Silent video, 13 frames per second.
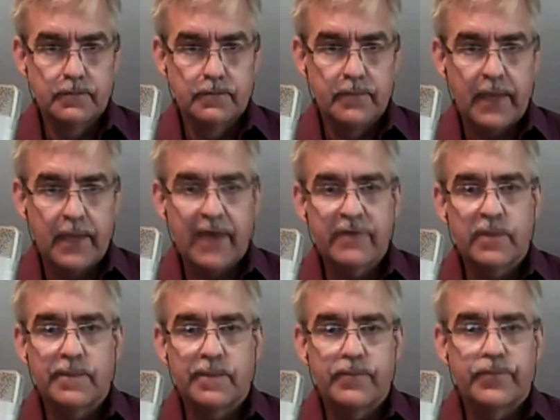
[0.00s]
Having
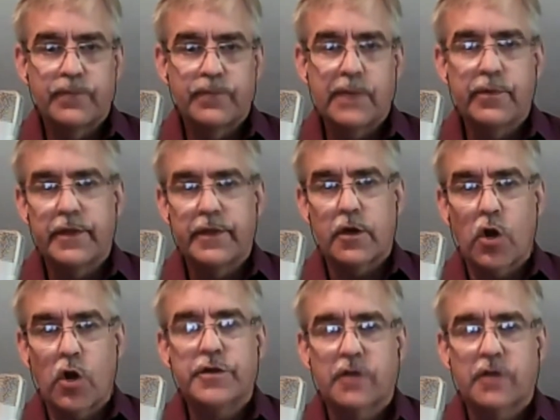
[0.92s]
people that
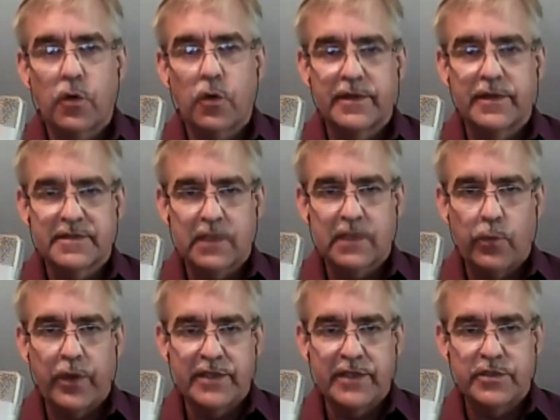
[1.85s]
aren't going the same way
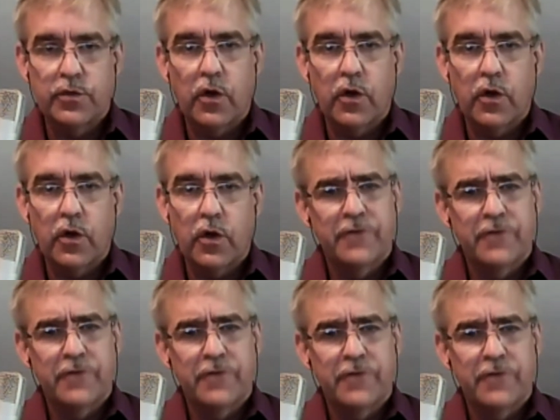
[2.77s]
as you are is very
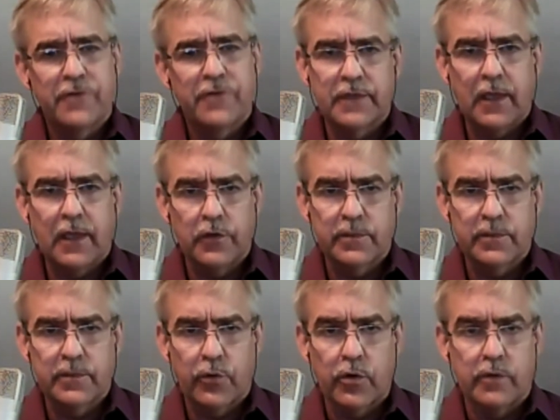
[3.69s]
difficult to get good
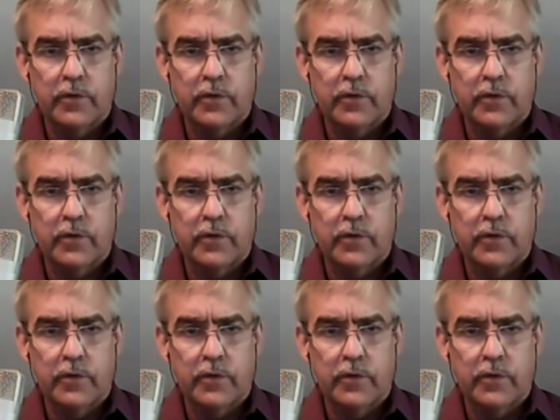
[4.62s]
support.